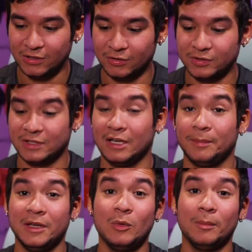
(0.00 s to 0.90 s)
know, set up
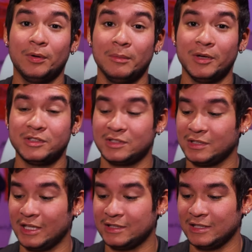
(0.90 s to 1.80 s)
anywhere pretty much
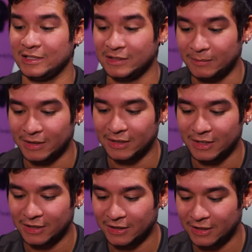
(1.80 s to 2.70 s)
that isn't
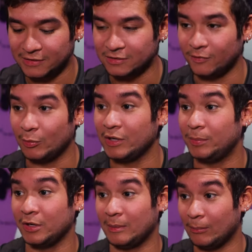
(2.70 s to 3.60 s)
magnetic, I guess. So if I wanted to
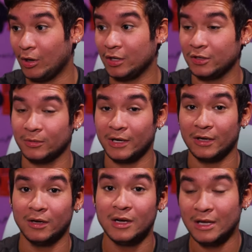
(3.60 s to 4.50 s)
put it on my monitor right
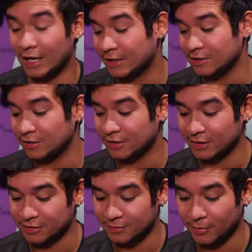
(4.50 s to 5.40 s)
here, I can literally
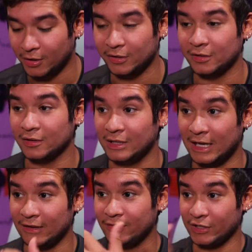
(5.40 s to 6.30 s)
connect it to the monitor and
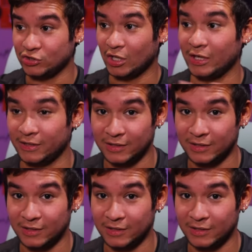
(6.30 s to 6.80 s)
have a shot like